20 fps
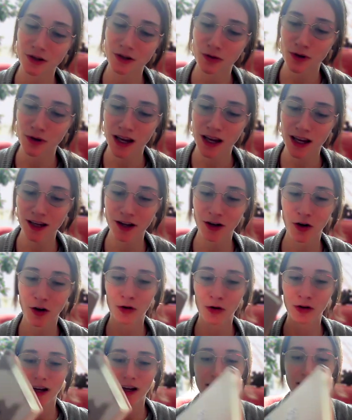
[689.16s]
doing it,
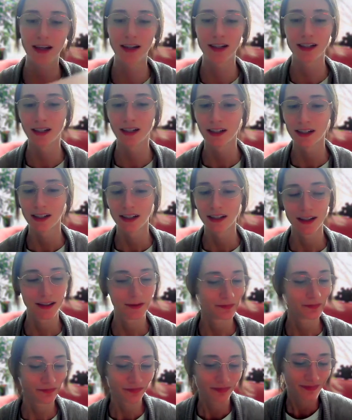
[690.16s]
like
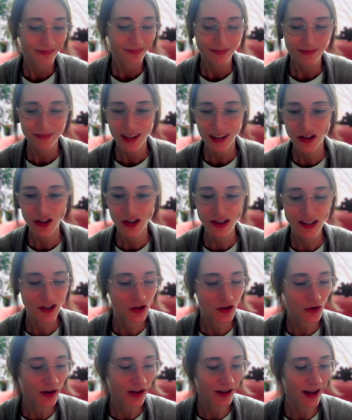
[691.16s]
just
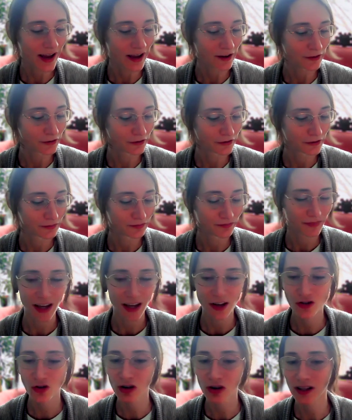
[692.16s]
enjoy life.
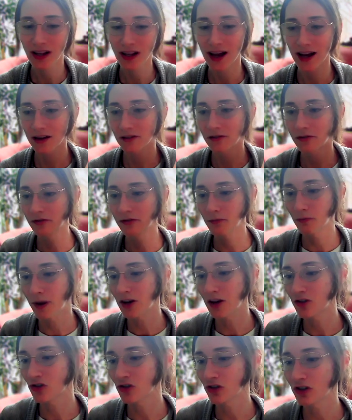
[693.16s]
Enjoy life.
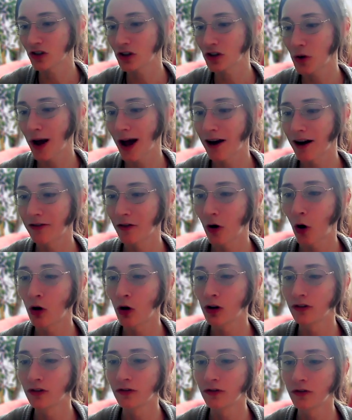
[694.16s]
Make sure that you have
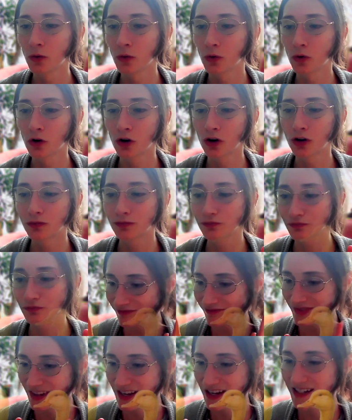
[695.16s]
all of your
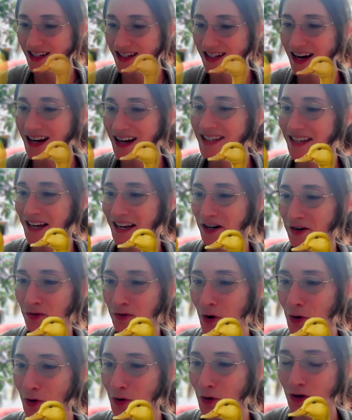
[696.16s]
ducks in a
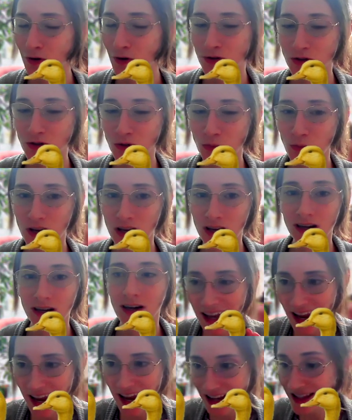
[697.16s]
row, so to speak.
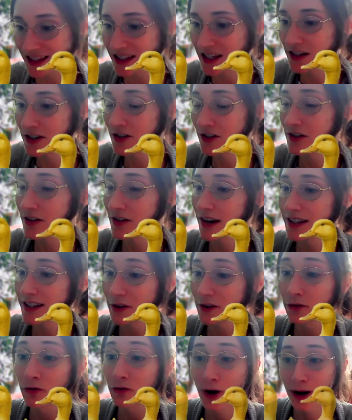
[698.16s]
It's
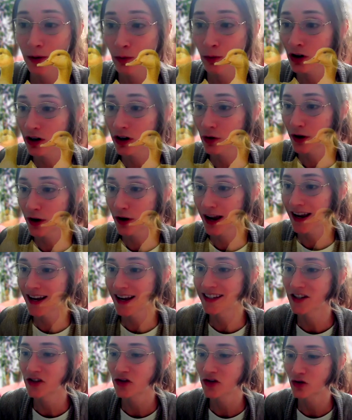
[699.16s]
a framework, okay?
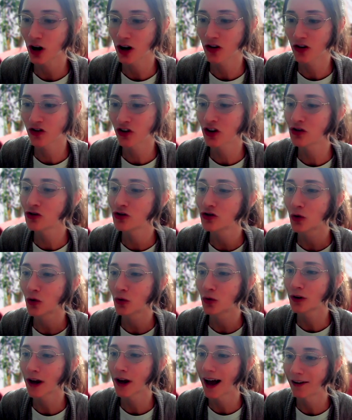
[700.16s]
It's a structure. You
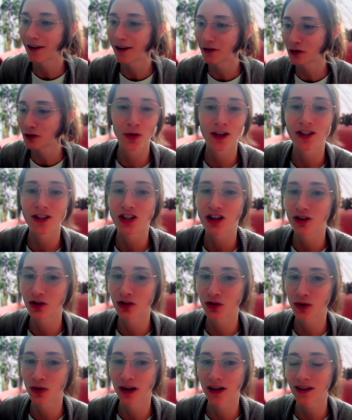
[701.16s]
don't have to adhere
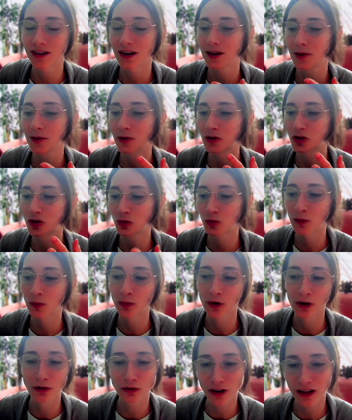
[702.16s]
to it super
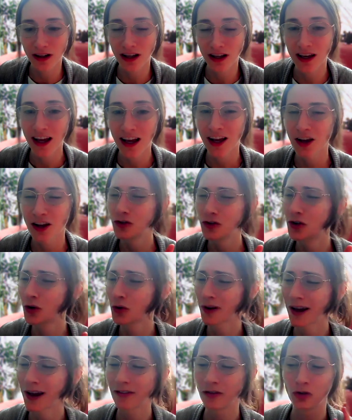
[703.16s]
perfectly. You
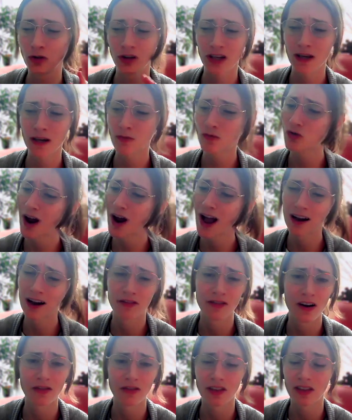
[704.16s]
don't have to keep track
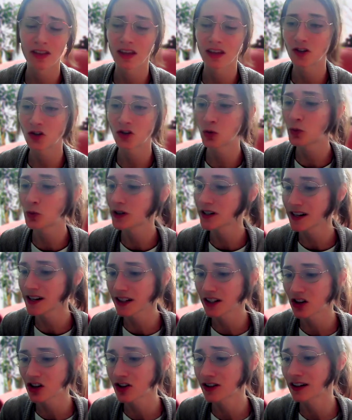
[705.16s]
of everything super
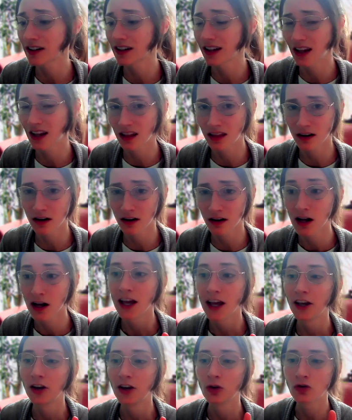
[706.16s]
diligently either.
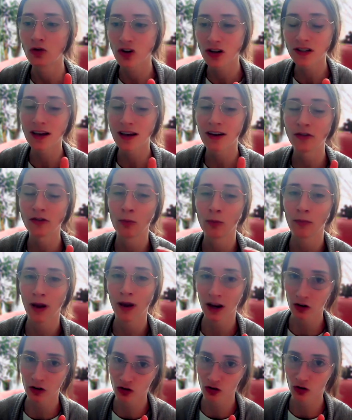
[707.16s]
You just have to
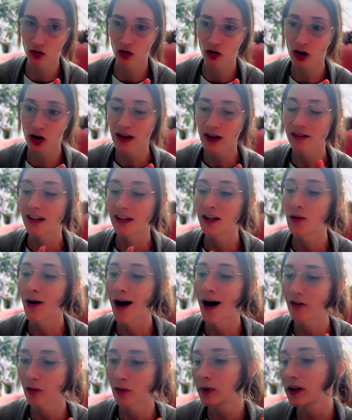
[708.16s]
make sure that you
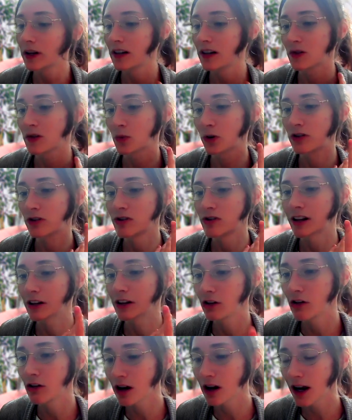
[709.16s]
have a place where you
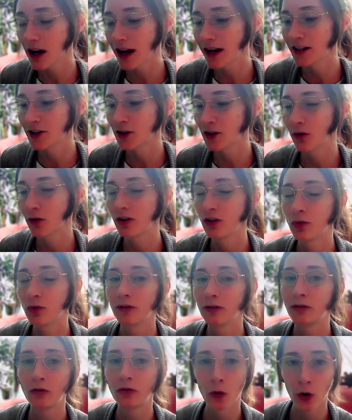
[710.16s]
can look and it's going to
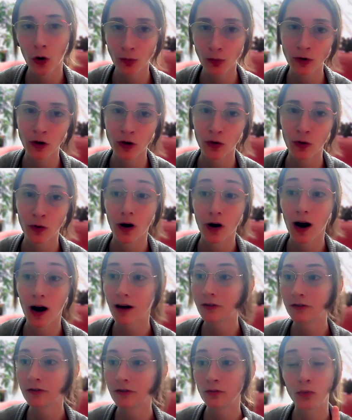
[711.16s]
inform you
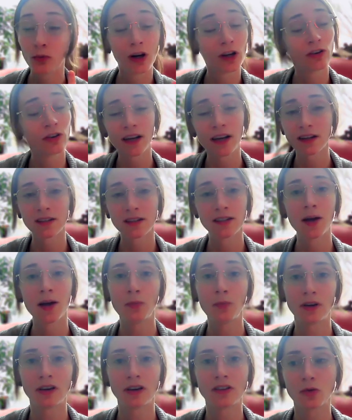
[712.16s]
of what your next step
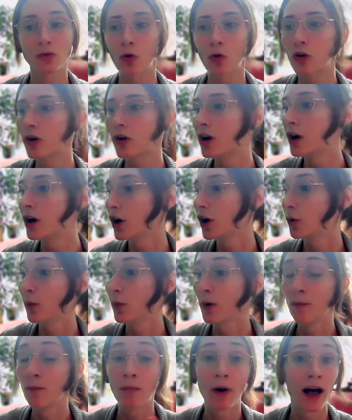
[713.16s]
is, or
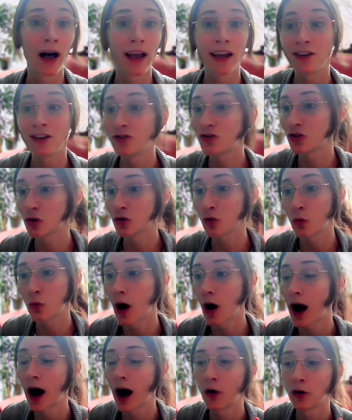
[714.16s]
remind you
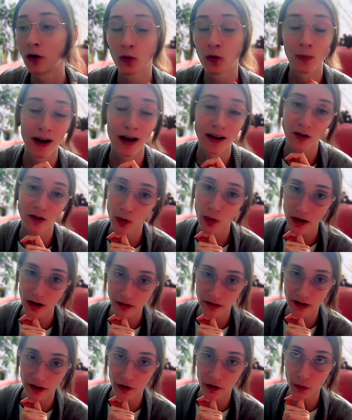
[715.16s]
how your past week
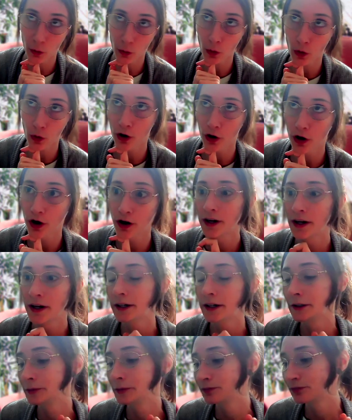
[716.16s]
felt, or
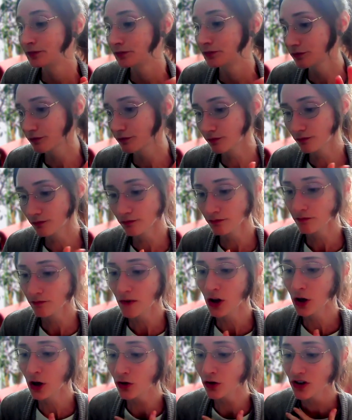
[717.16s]

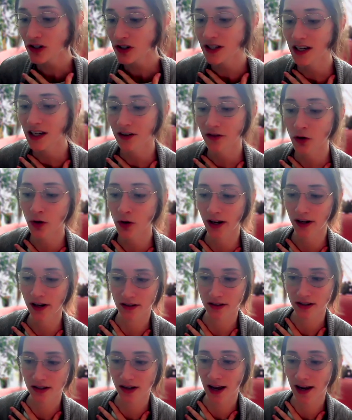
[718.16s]
just give you
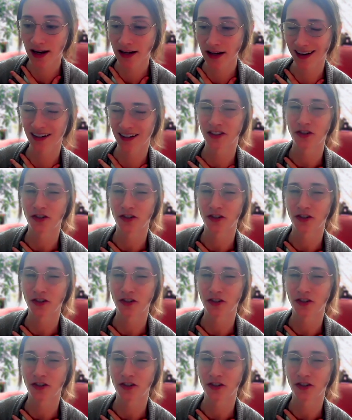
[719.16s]
insight and a